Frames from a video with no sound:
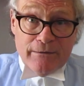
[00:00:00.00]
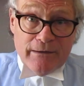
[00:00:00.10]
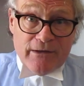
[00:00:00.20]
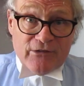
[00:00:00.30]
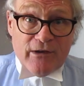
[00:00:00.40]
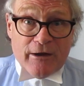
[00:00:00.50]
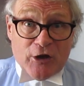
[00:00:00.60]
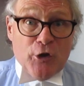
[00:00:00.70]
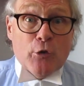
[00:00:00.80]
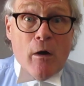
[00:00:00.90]
let's say at
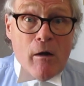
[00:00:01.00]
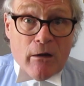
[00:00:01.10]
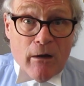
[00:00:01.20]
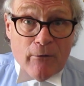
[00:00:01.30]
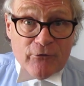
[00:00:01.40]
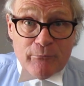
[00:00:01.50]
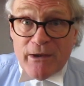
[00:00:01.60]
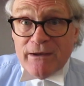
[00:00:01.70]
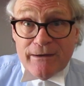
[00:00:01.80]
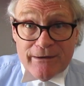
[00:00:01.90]
Kew Archives,
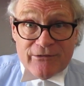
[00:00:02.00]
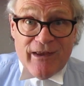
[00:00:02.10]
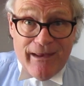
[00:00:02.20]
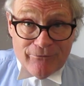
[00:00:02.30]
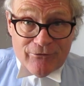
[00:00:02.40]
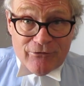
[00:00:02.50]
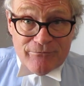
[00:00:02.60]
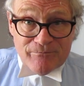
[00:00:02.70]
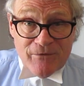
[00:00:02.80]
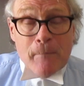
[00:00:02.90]
many years
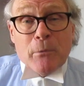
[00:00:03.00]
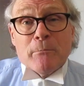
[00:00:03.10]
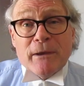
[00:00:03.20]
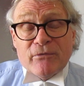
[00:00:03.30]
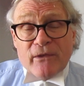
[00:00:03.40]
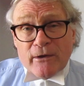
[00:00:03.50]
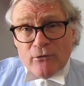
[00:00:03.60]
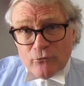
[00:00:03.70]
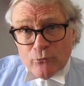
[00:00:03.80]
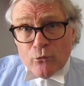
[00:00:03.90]
hence. But a big thank
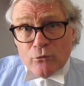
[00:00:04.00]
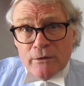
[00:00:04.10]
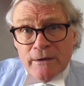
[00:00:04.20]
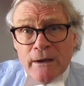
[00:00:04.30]
you to all.